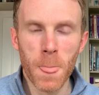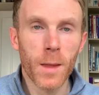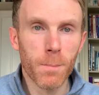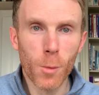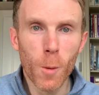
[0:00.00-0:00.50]

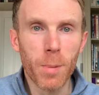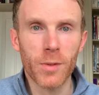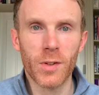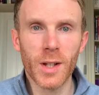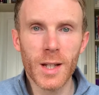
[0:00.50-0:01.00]
More
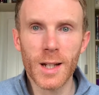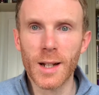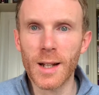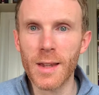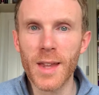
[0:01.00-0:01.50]

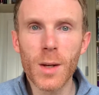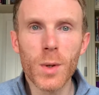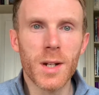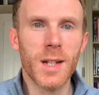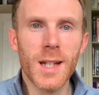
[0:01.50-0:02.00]
particularly, they were
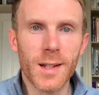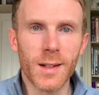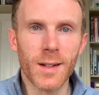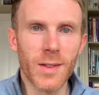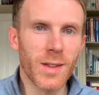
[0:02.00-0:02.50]

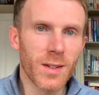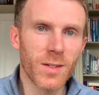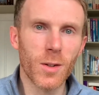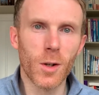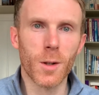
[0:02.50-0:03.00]
needed in this
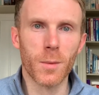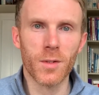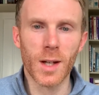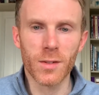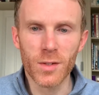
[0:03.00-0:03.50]

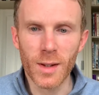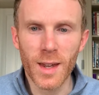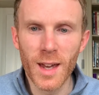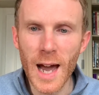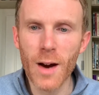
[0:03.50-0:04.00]
circumstance to
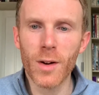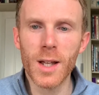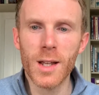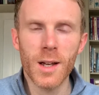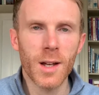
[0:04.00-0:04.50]

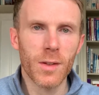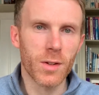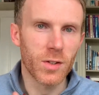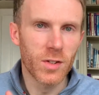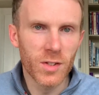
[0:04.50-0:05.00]
carry
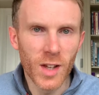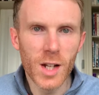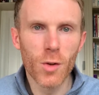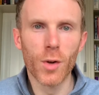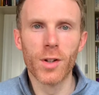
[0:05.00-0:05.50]
the
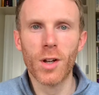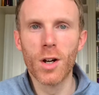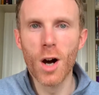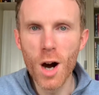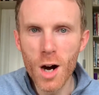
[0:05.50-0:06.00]
sacred
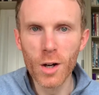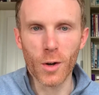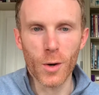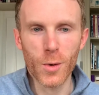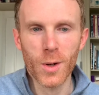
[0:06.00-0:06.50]

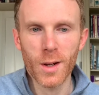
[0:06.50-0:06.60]
cargo